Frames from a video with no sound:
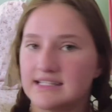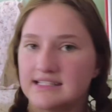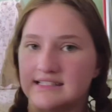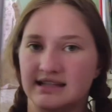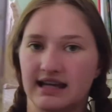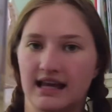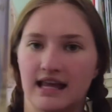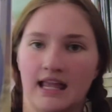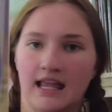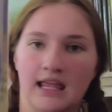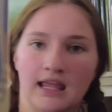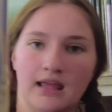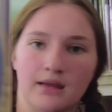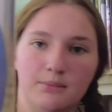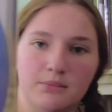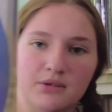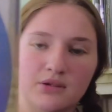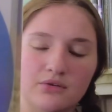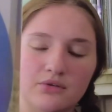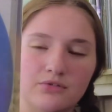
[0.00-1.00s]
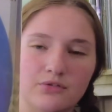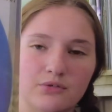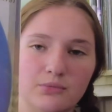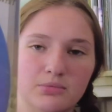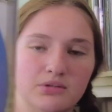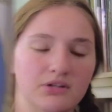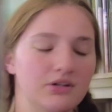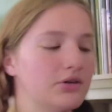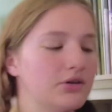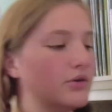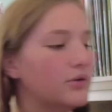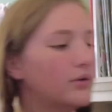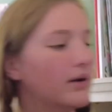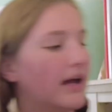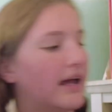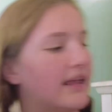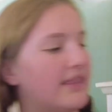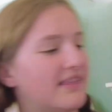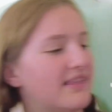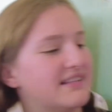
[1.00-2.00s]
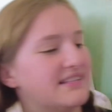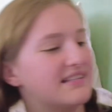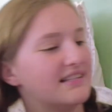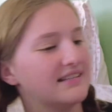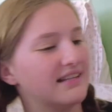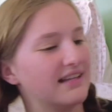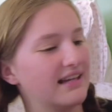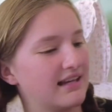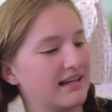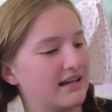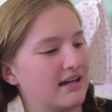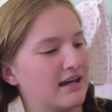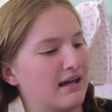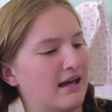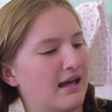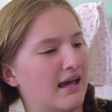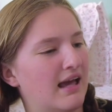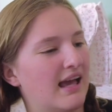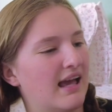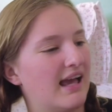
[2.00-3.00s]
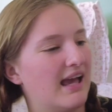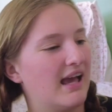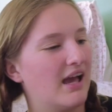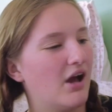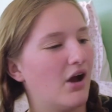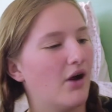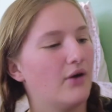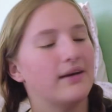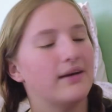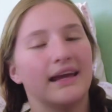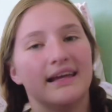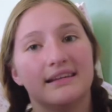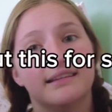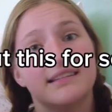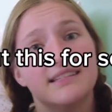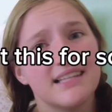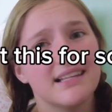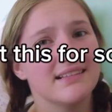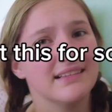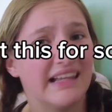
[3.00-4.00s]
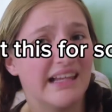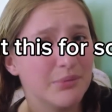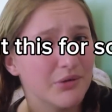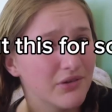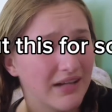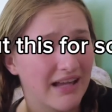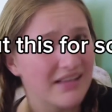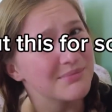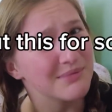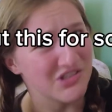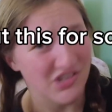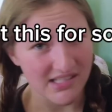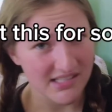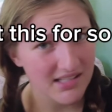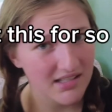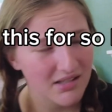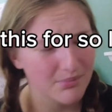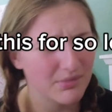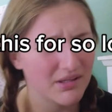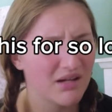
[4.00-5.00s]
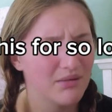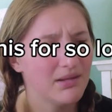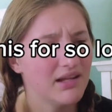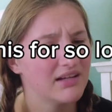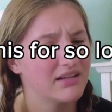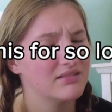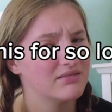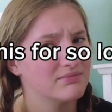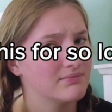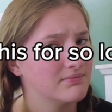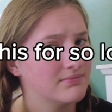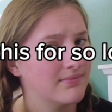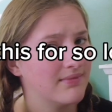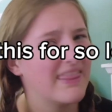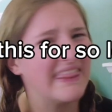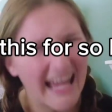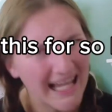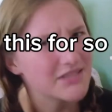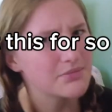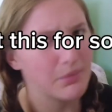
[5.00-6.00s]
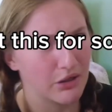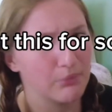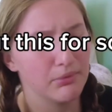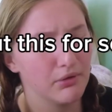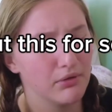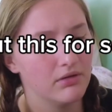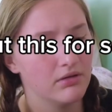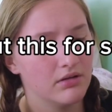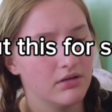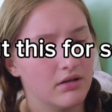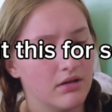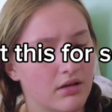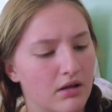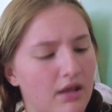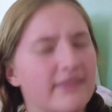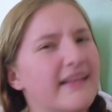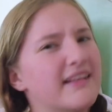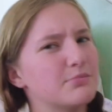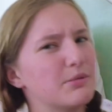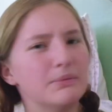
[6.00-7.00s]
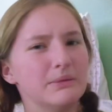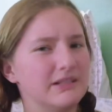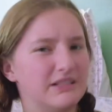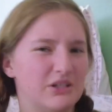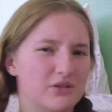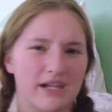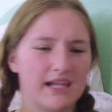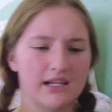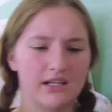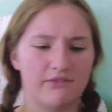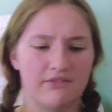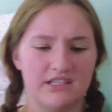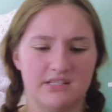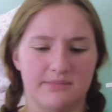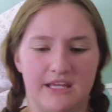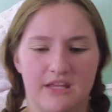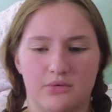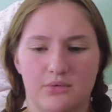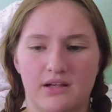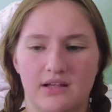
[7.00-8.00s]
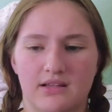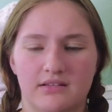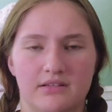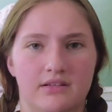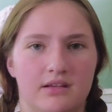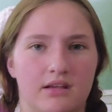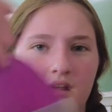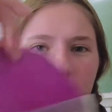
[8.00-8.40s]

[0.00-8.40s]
is a beautiful blue, and this is like, okay, this is labeled as magenta, but I'm like, that's purple. That's purple, and you can't convince me otherwise.